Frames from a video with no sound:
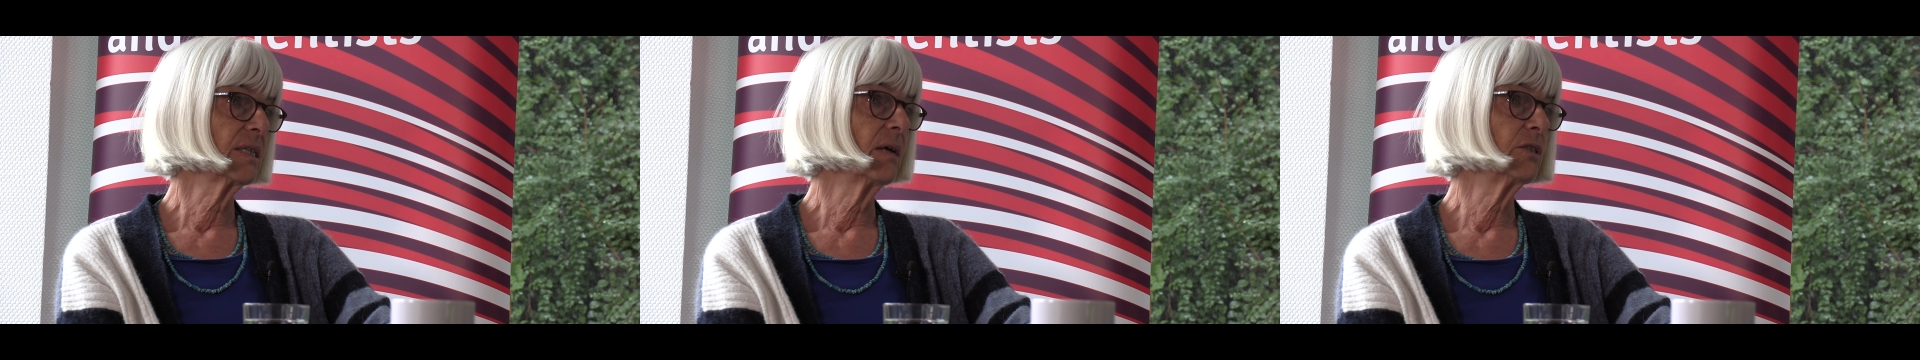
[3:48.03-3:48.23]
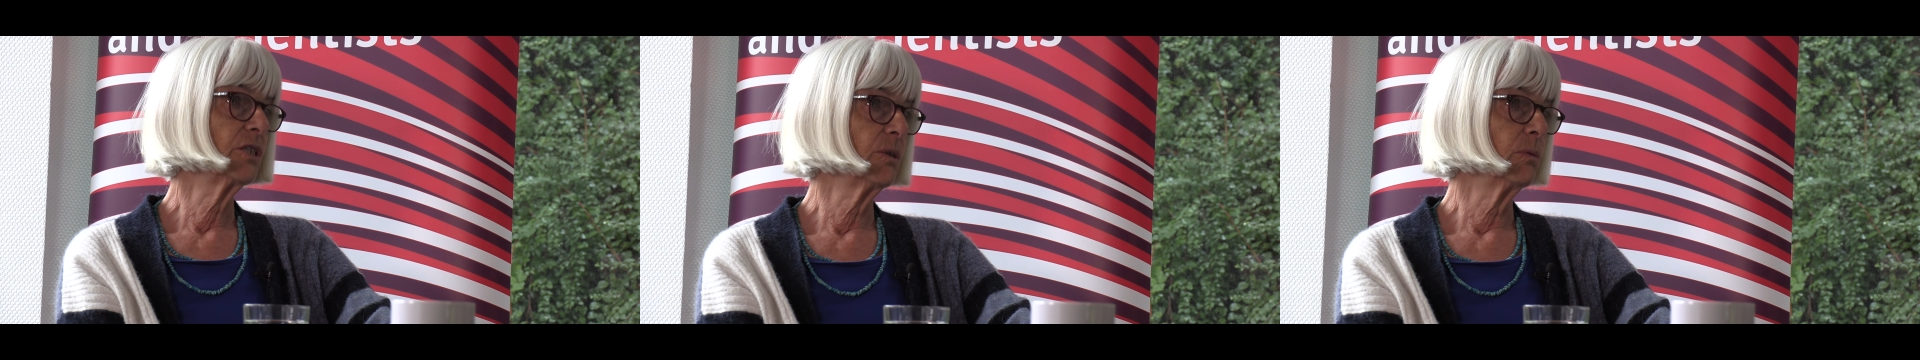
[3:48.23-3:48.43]

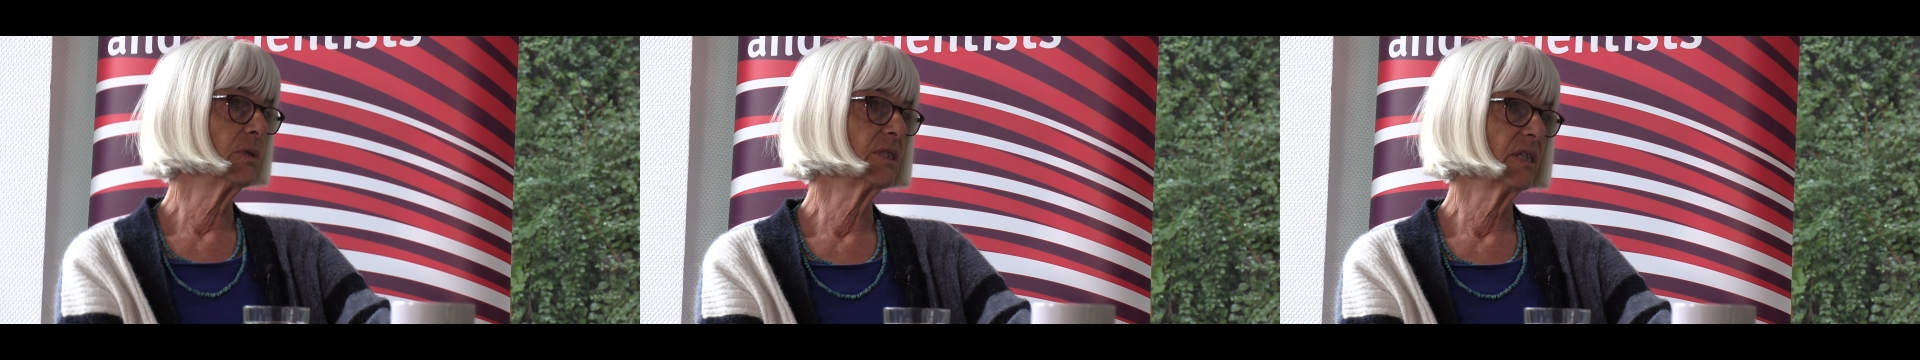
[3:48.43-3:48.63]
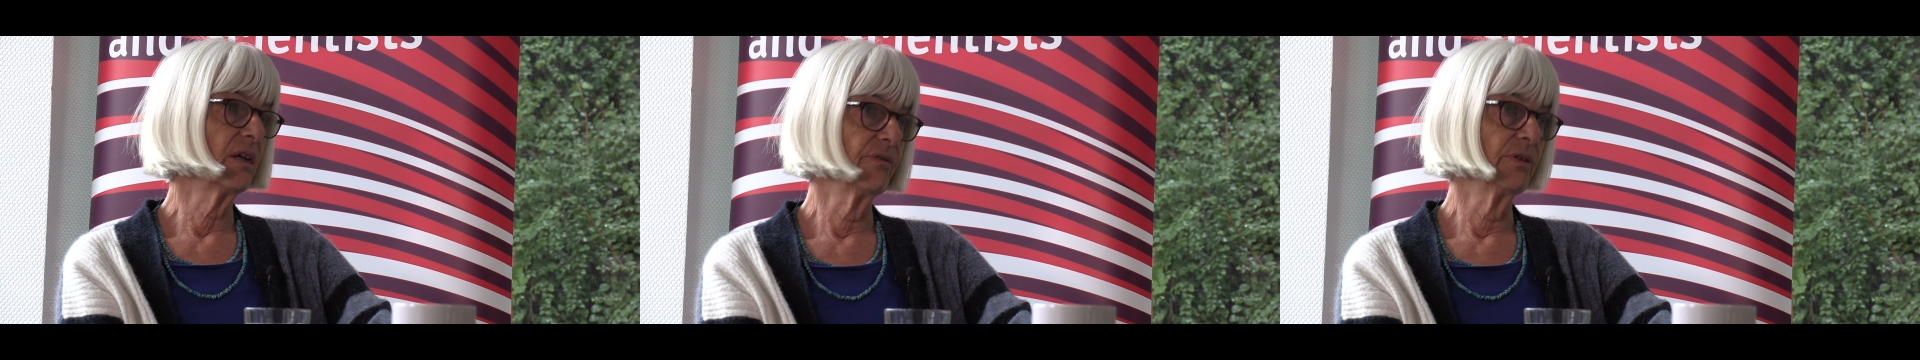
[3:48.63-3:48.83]
that she
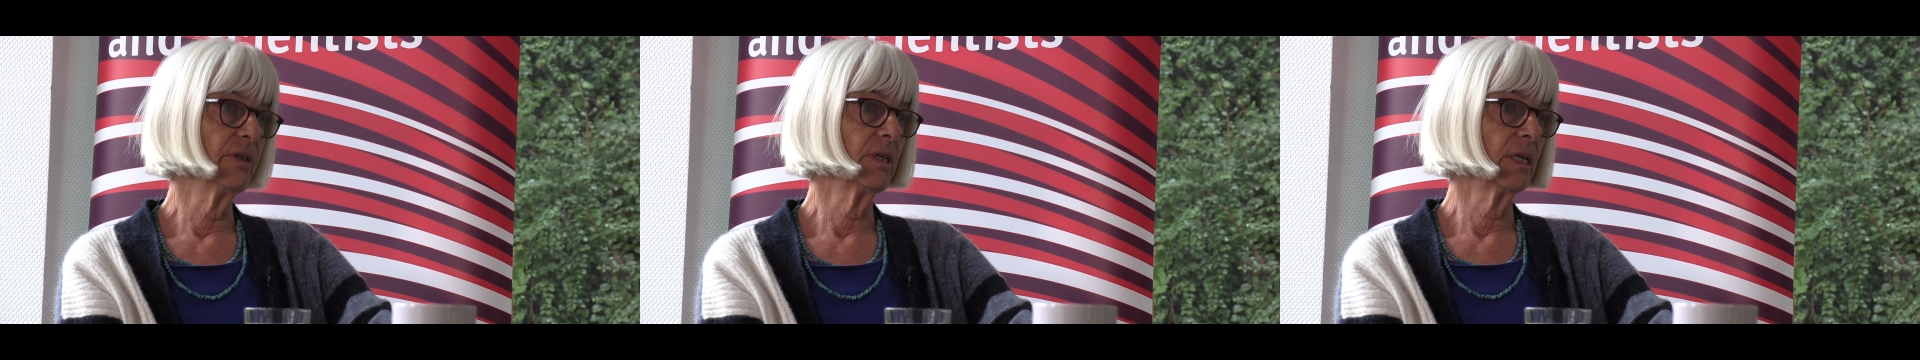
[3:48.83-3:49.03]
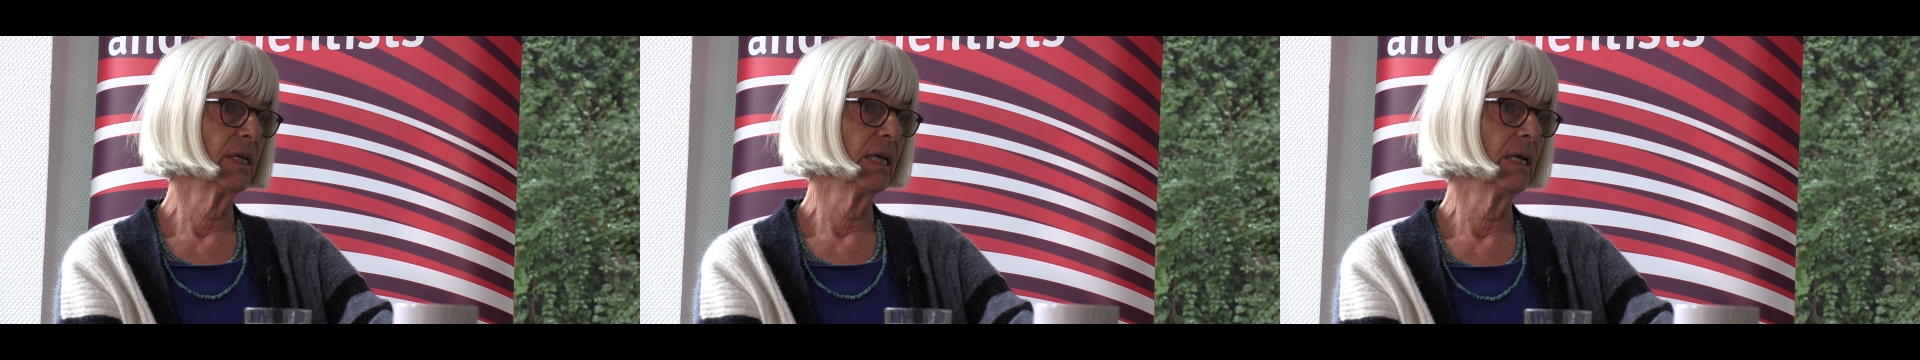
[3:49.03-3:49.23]
was
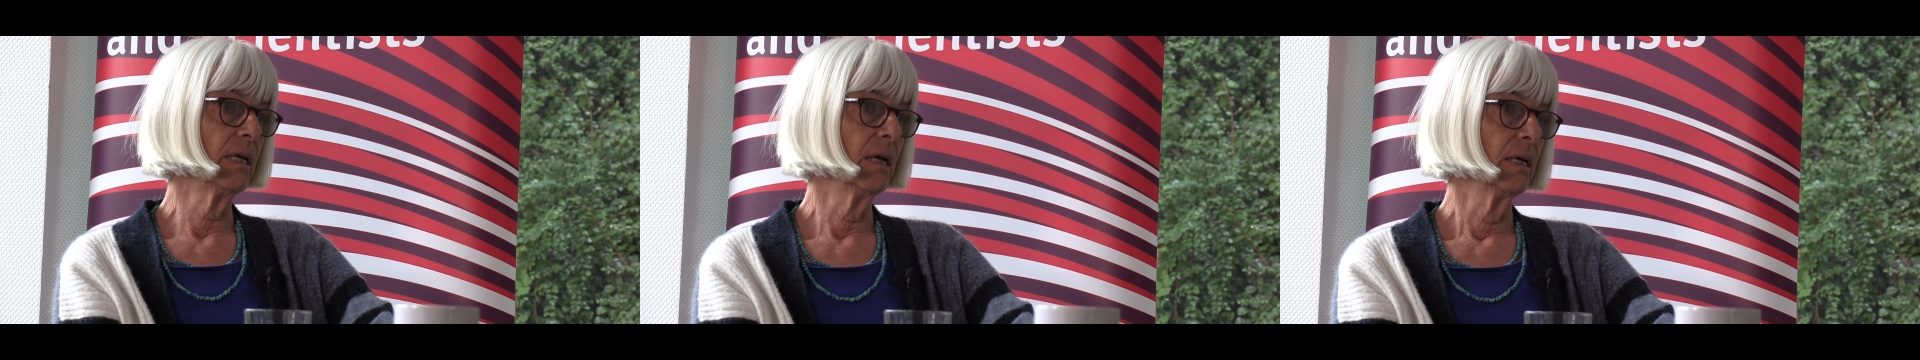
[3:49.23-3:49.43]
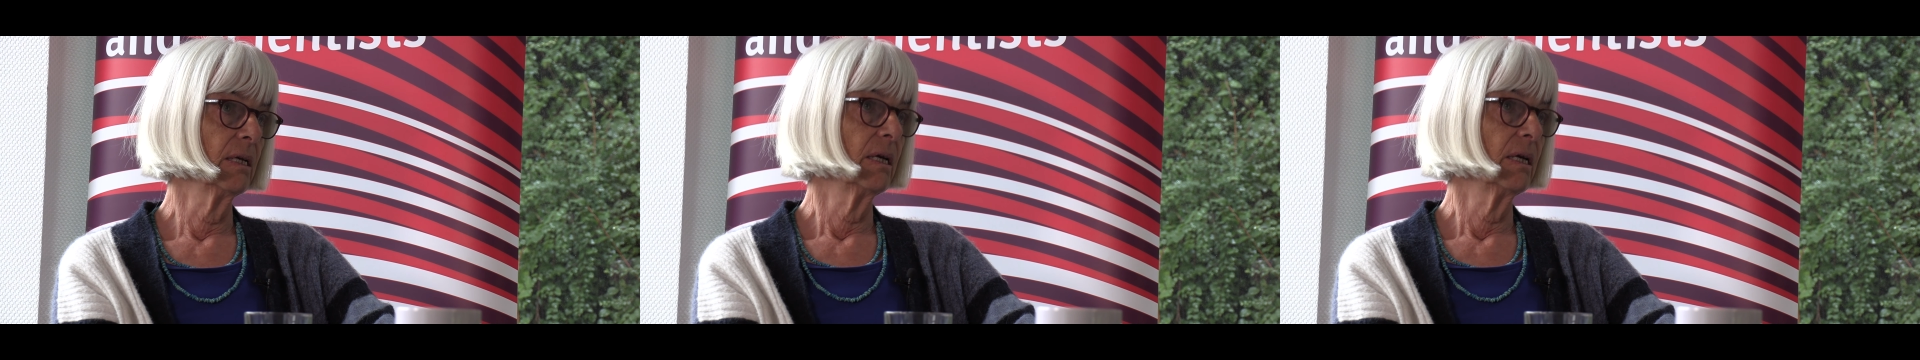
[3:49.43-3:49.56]
definitely